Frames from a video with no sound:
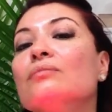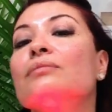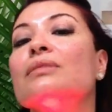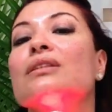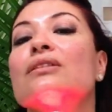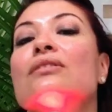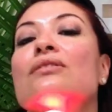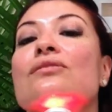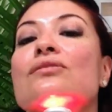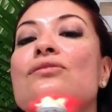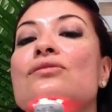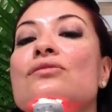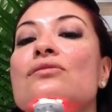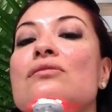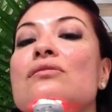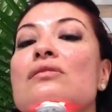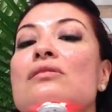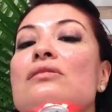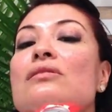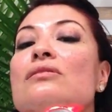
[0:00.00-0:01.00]

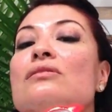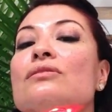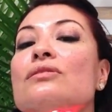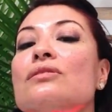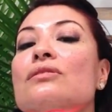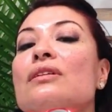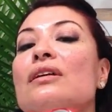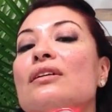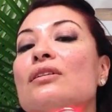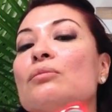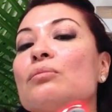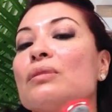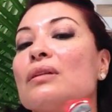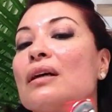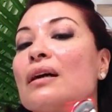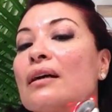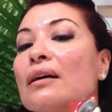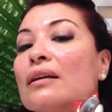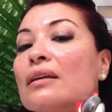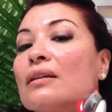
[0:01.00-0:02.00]
because you know you're not
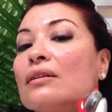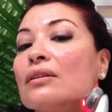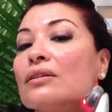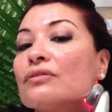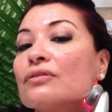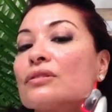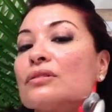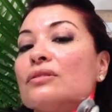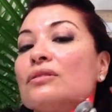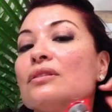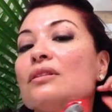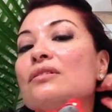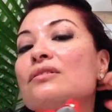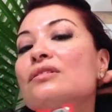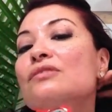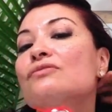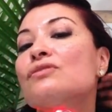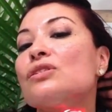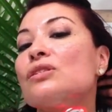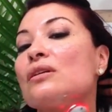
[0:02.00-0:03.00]
applying enough
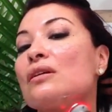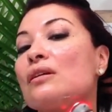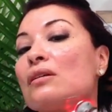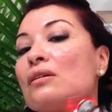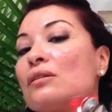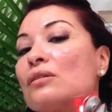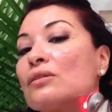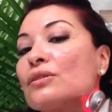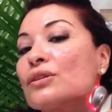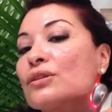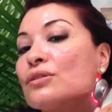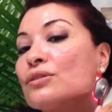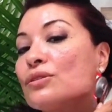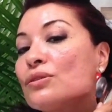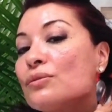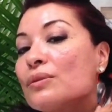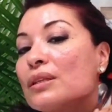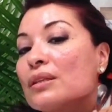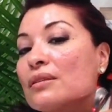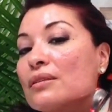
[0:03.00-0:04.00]
conductive gel, or you're
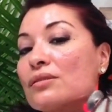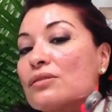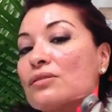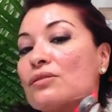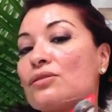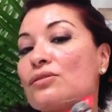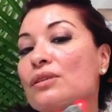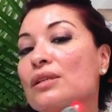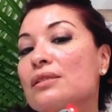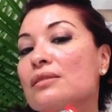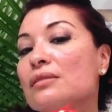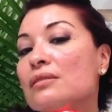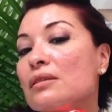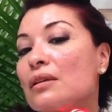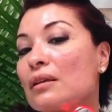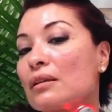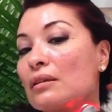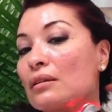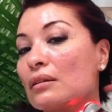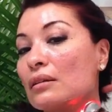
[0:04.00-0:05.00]
doing this on dry
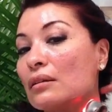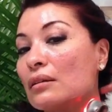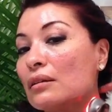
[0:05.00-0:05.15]
skin.